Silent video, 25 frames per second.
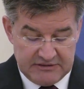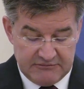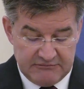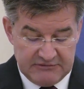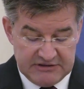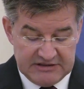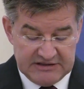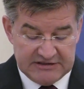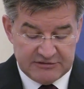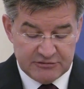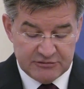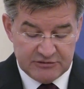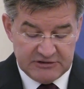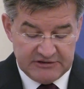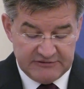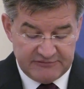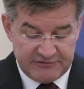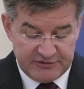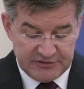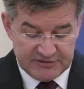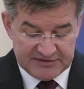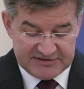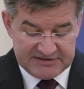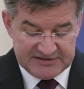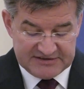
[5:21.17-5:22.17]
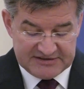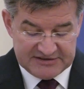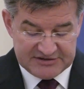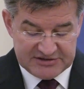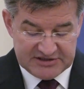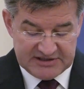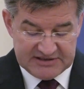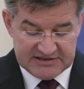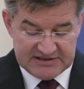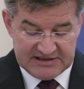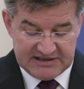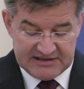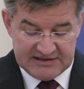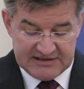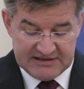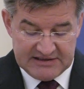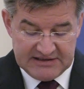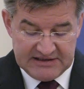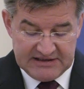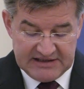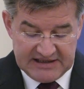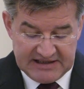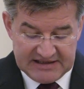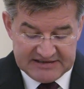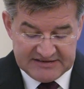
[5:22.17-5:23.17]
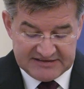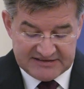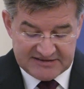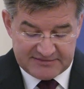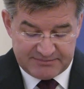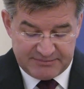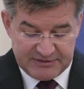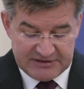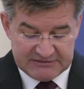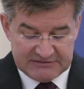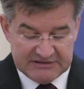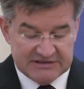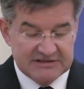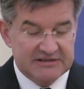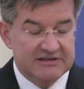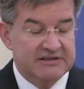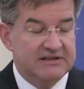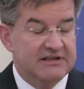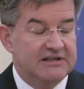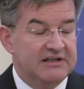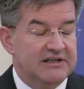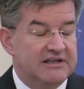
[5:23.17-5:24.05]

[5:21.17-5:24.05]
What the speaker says: We need to infuse this agenda and its spirit